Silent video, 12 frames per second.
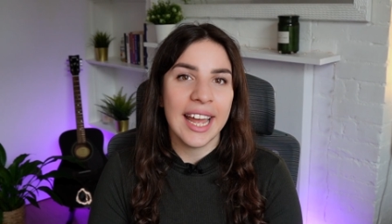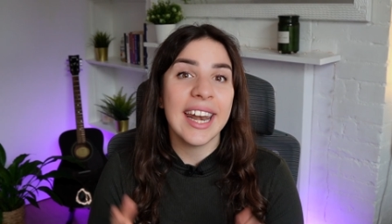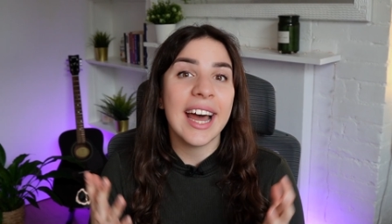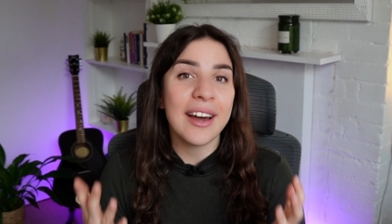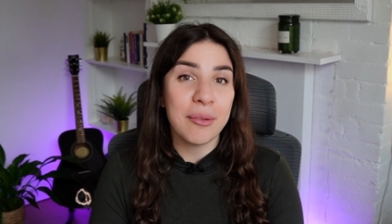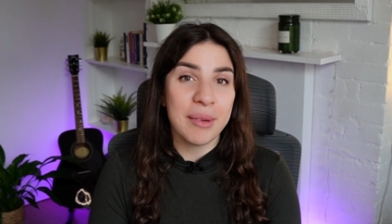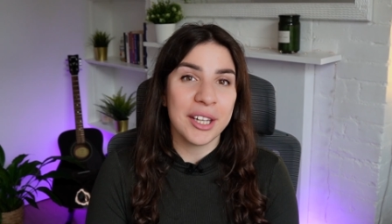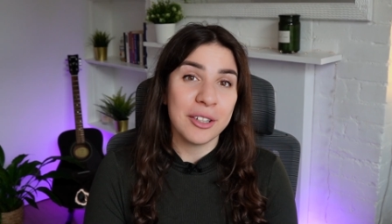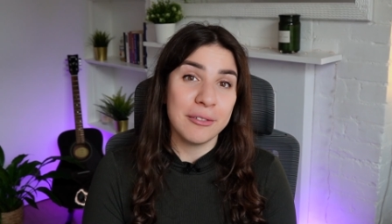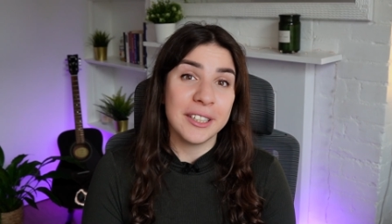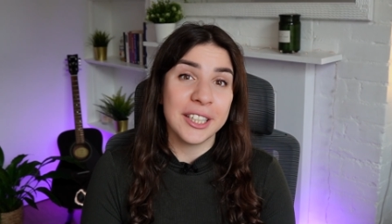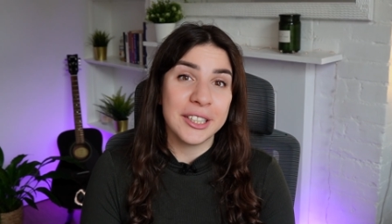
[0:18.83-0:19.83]
and how to make
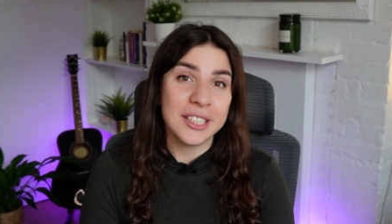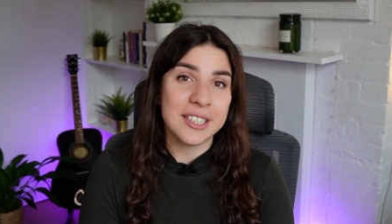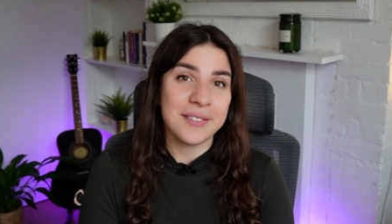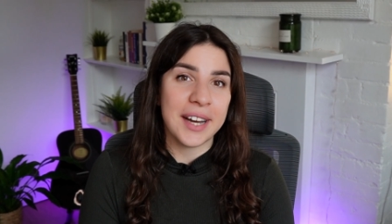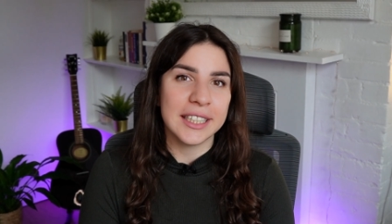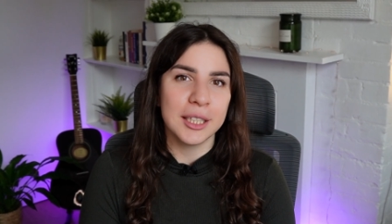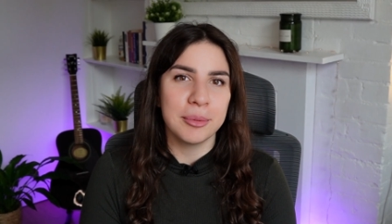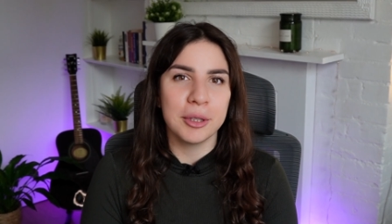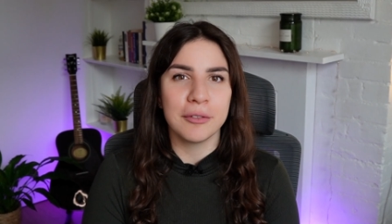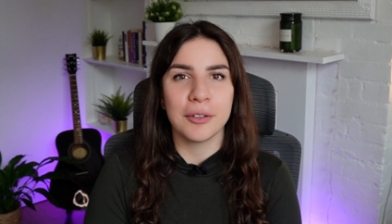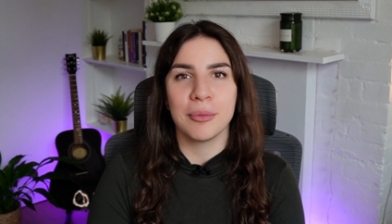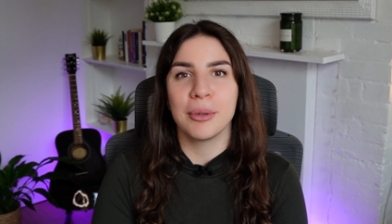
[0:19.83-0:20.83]
your videos
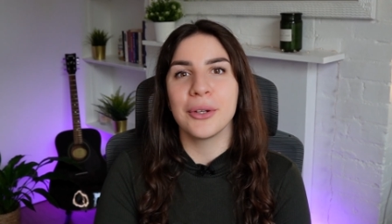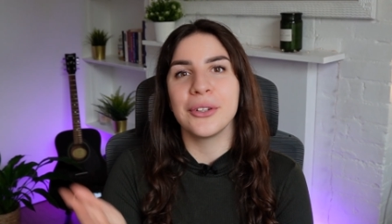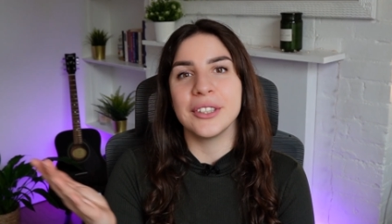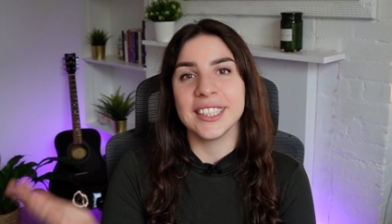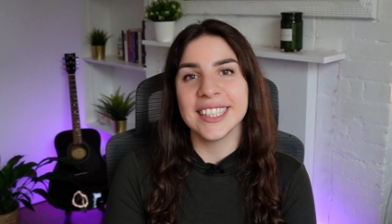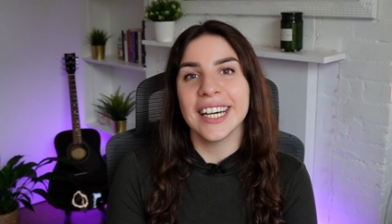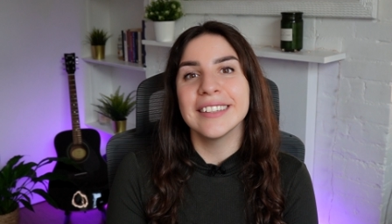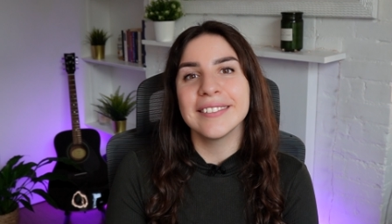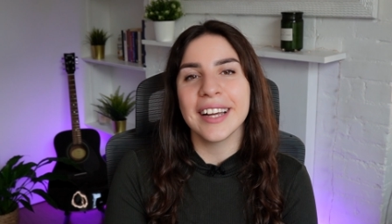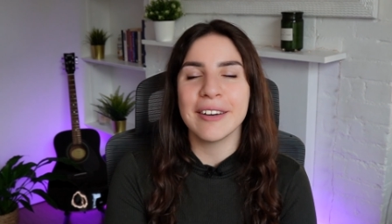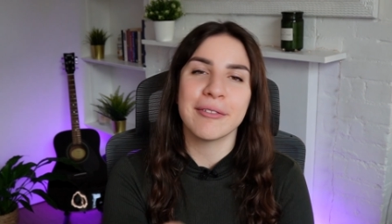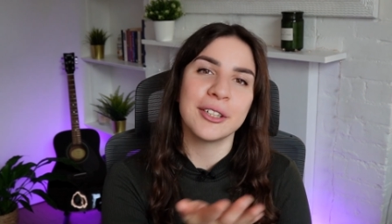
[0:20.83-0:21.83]
valuable for both yourself
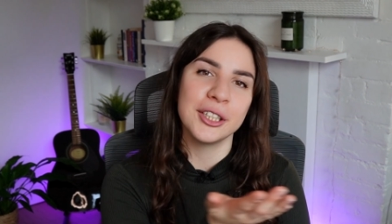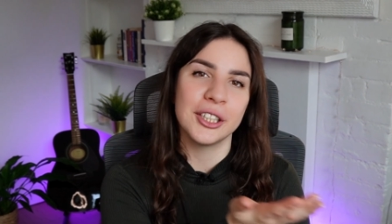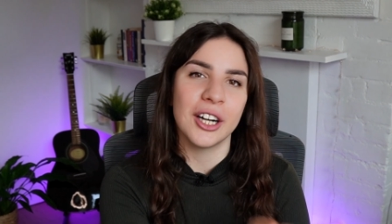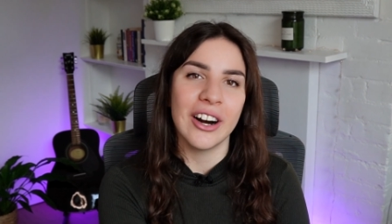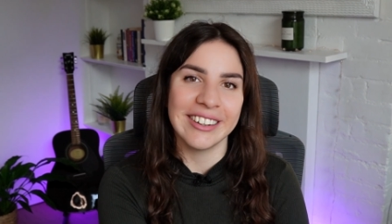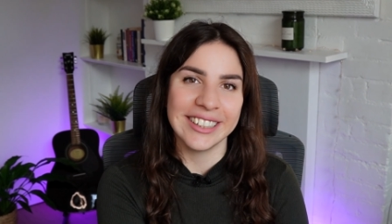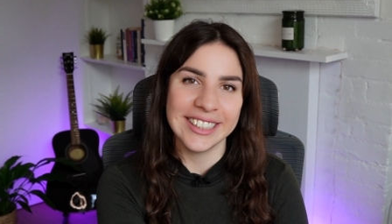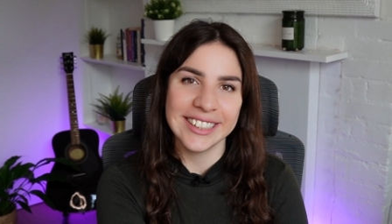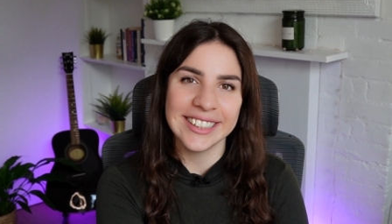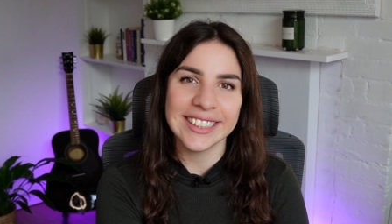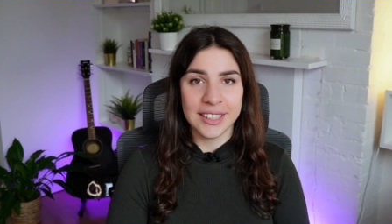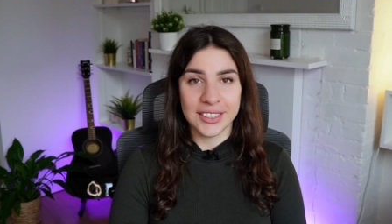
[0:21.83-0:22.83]
and for your
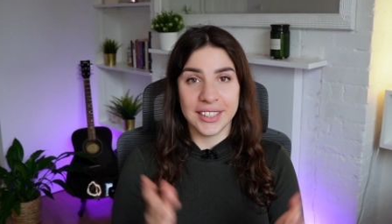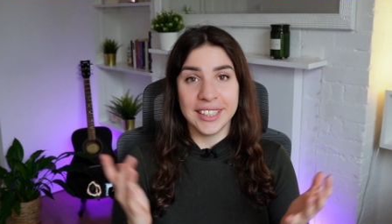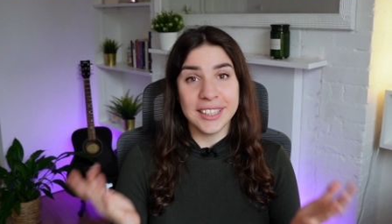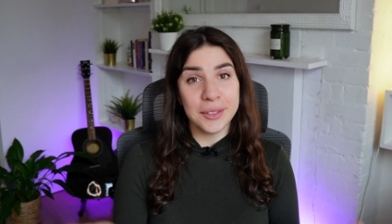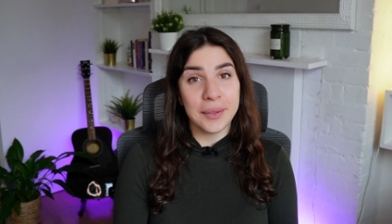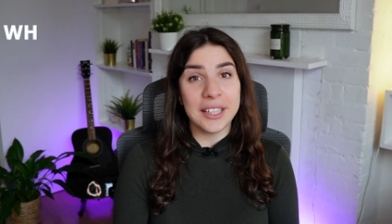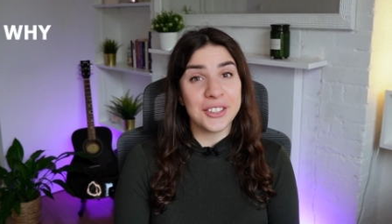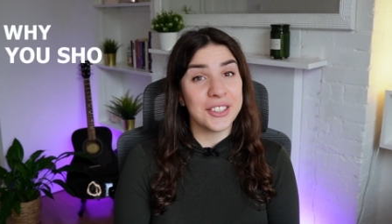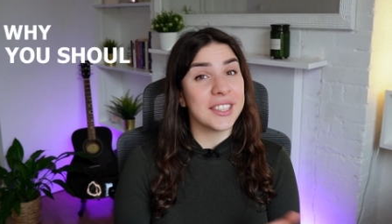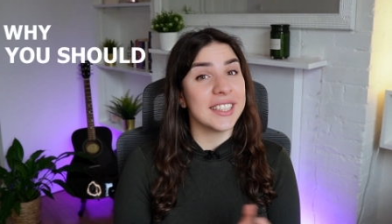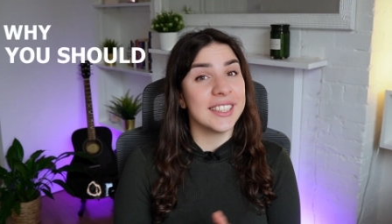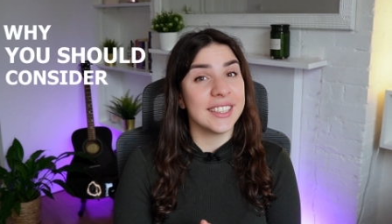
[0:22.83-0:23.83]
audience. So here's why you
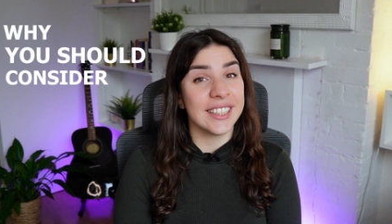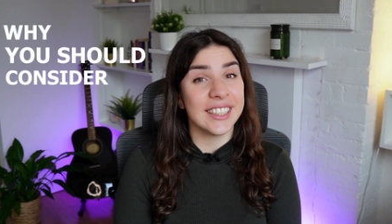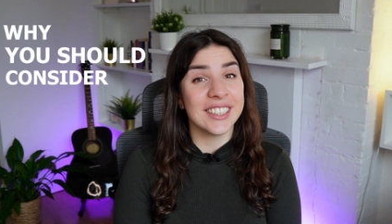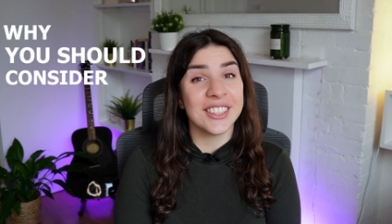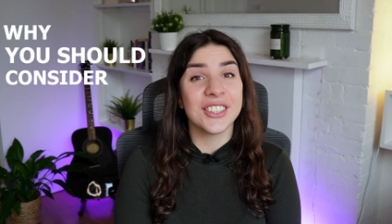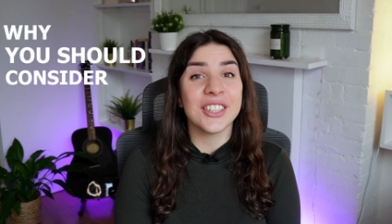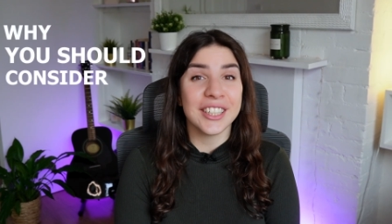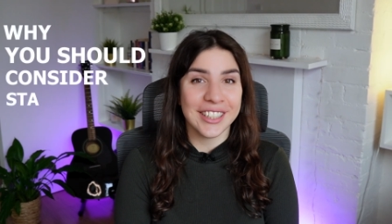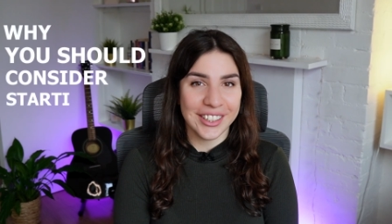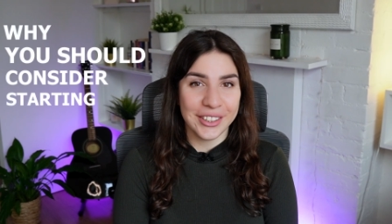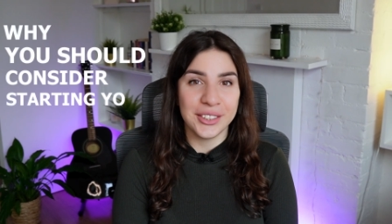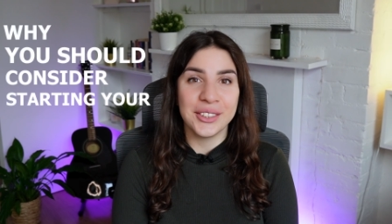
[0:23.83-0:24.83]
should consider
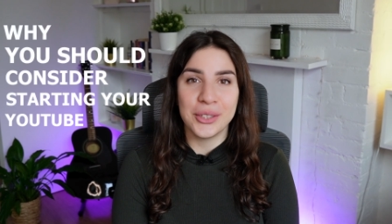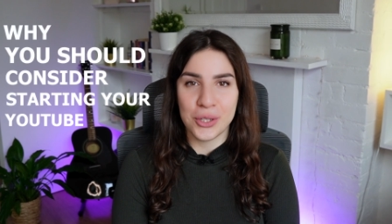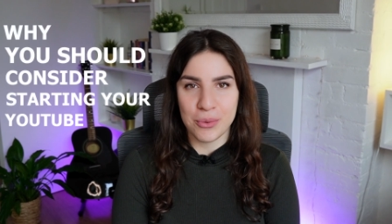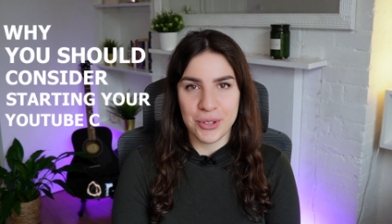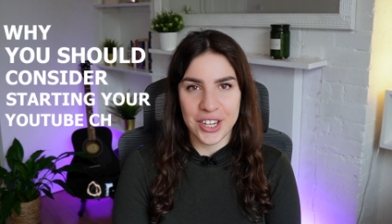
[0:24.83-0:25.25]
starting your YouTube